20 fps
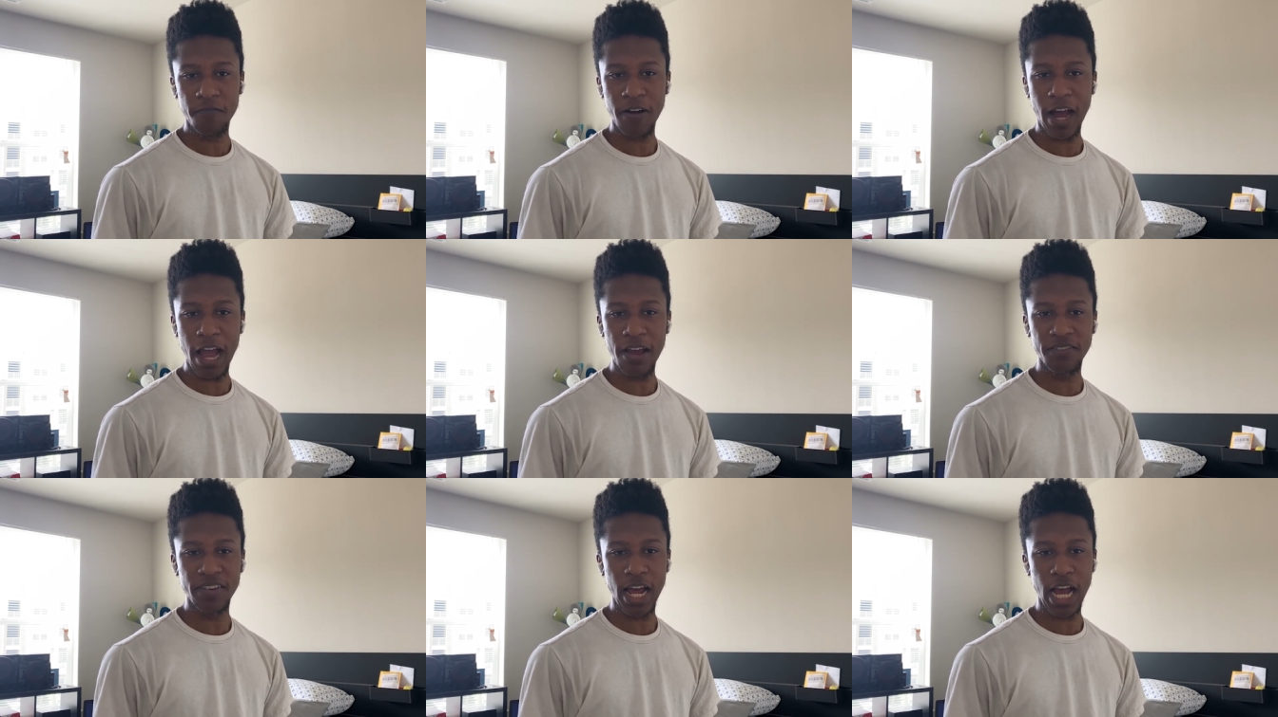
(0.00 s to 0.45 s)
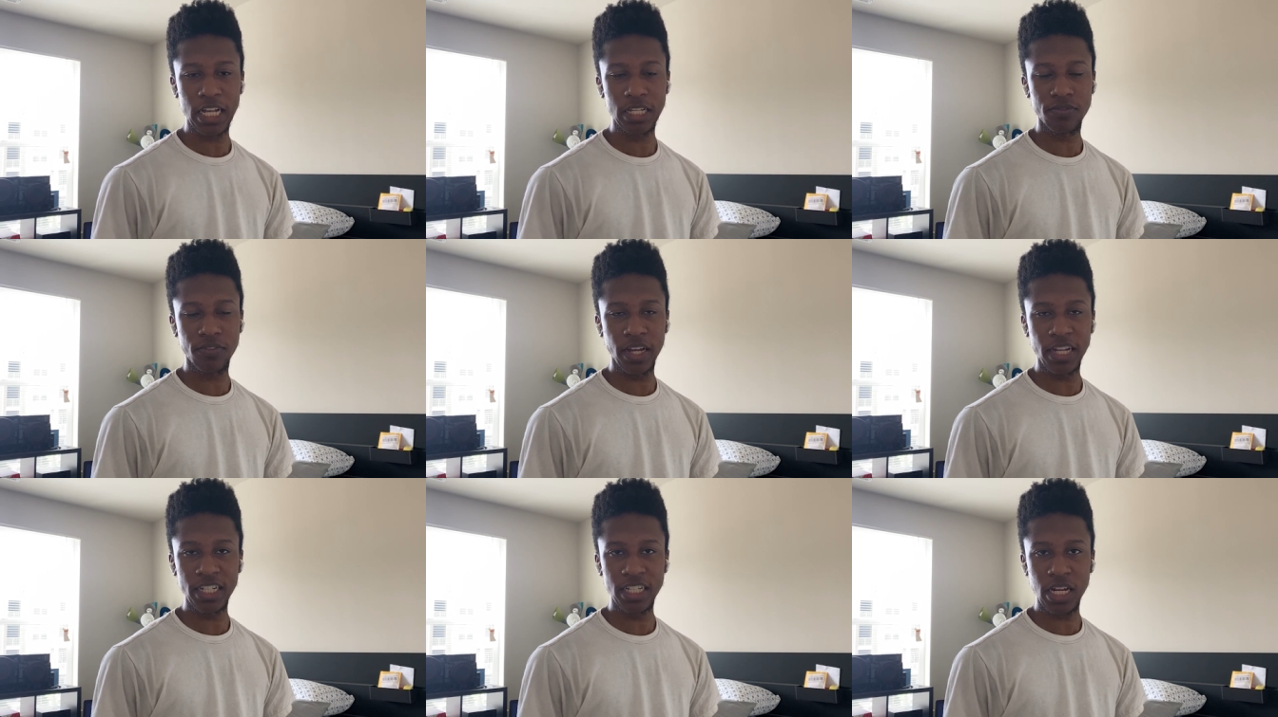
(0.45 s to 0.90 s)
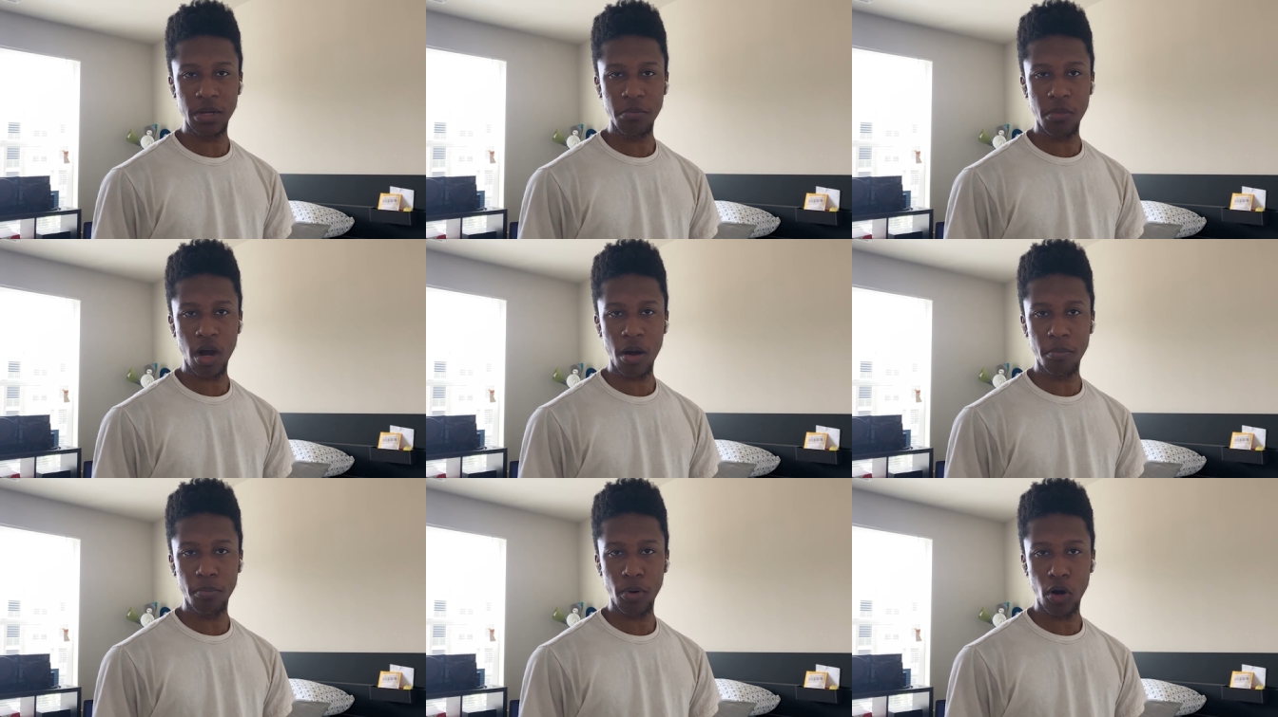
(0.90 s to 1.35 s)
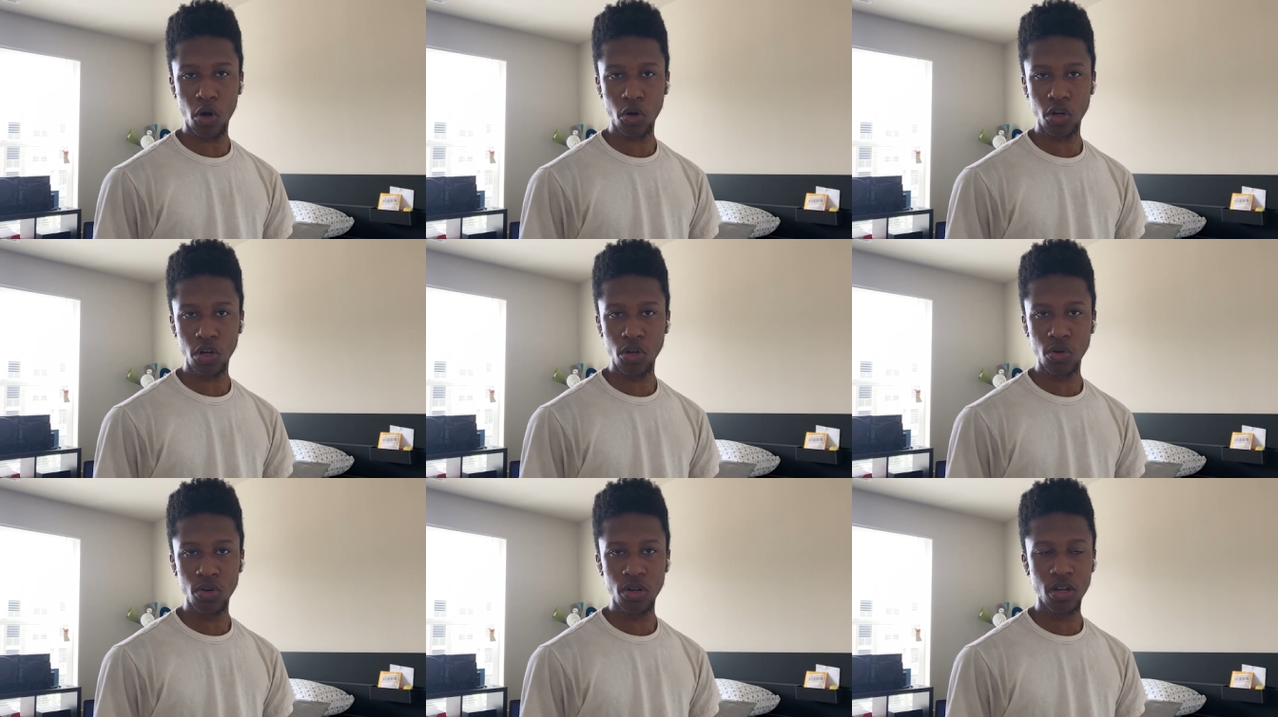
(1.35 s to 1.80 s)
five tabs for each of them on
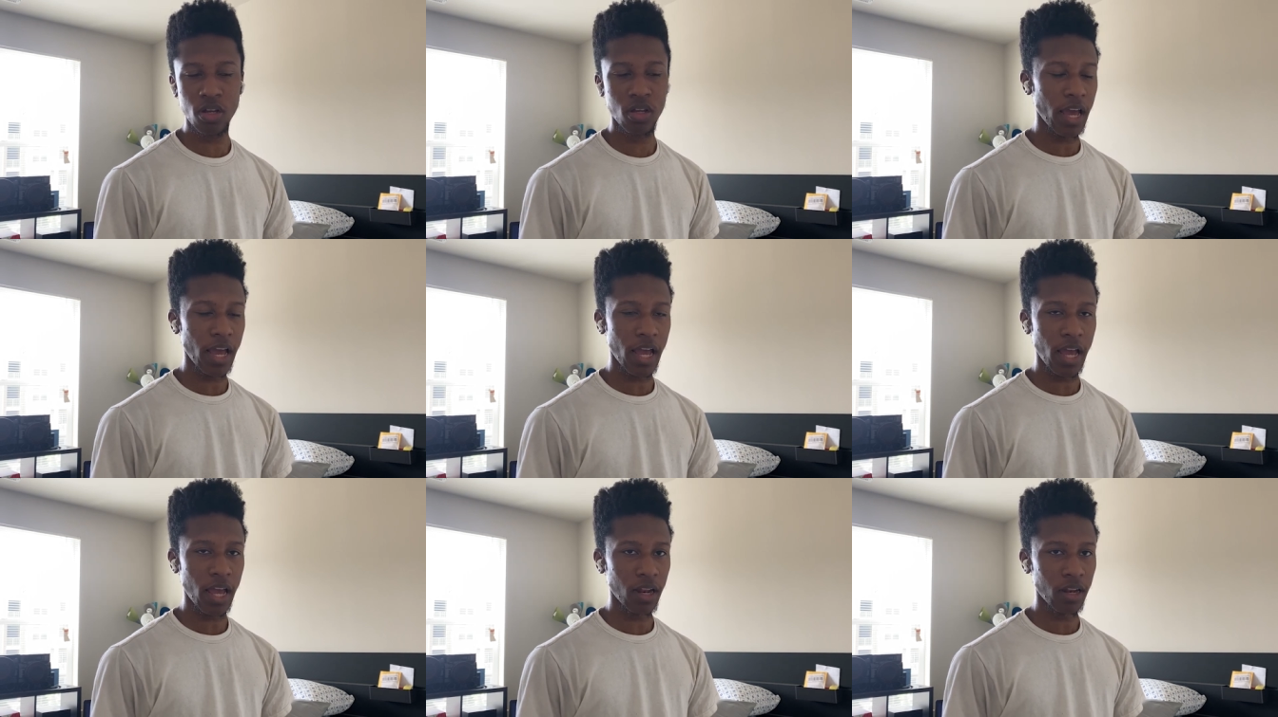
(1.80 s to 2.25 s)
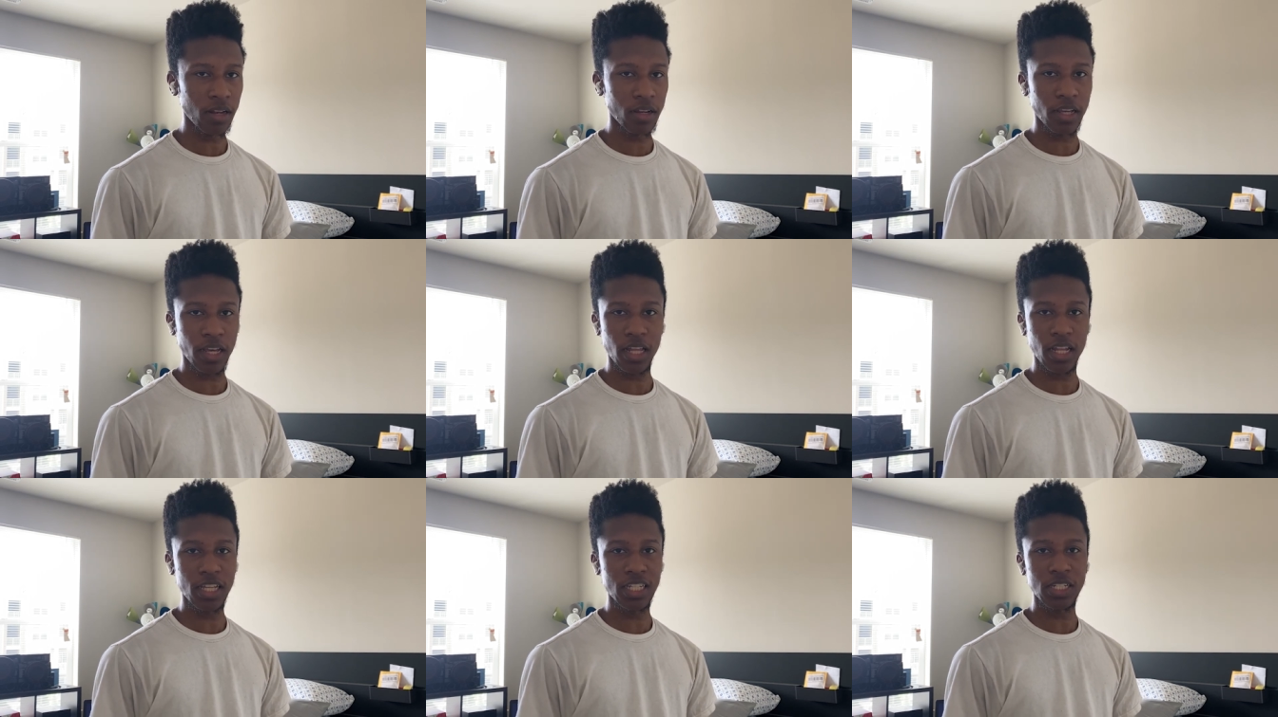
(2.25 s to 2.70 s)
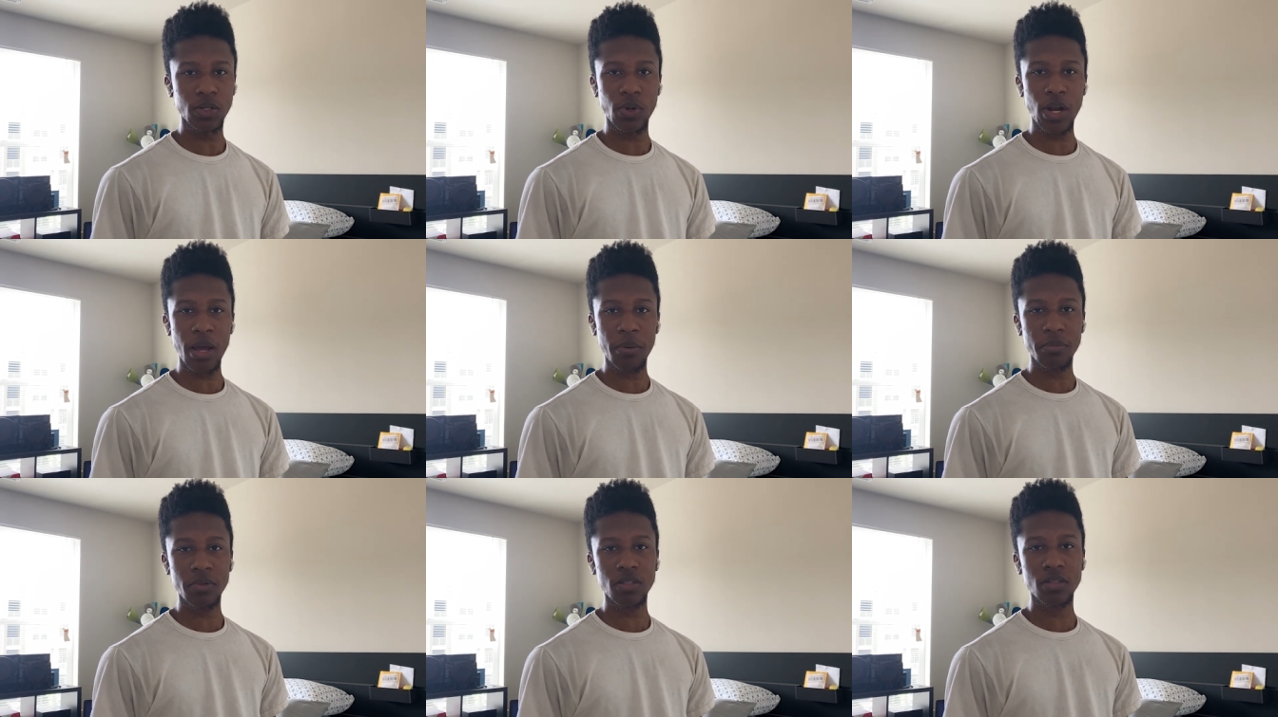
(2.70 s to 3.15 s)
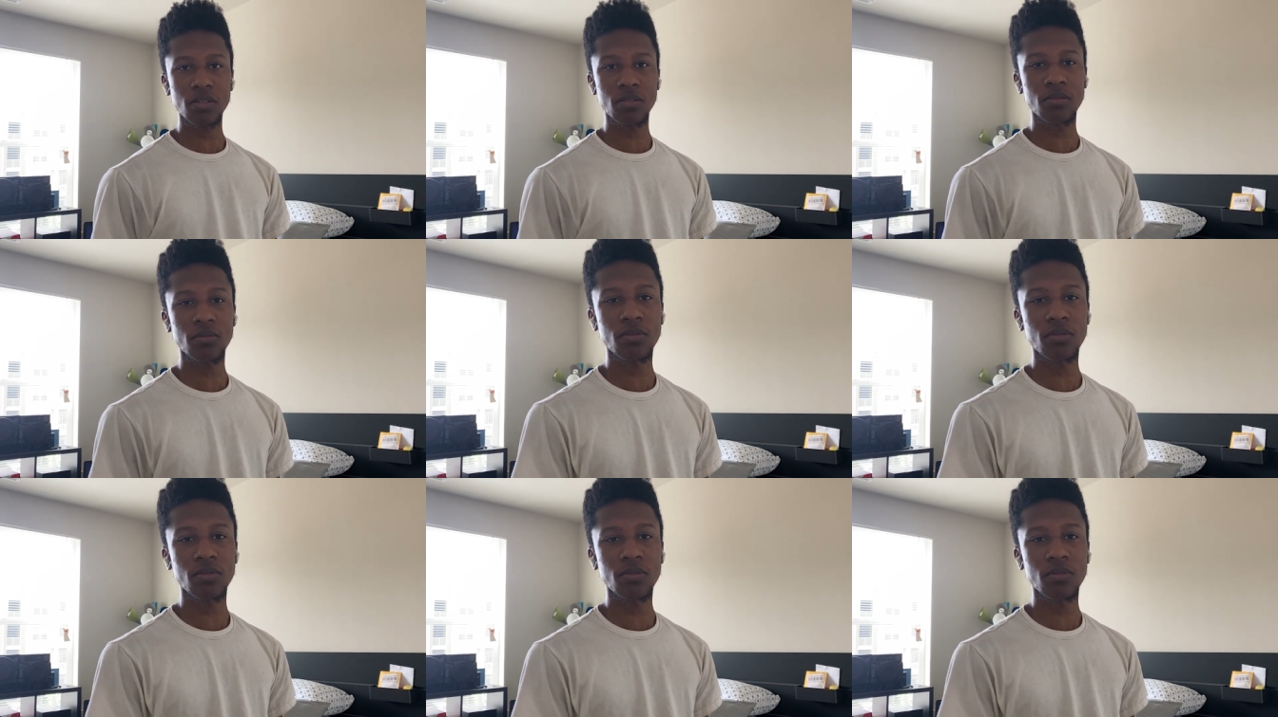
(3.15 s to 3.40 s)
Balko, and yeah, let's see what happens.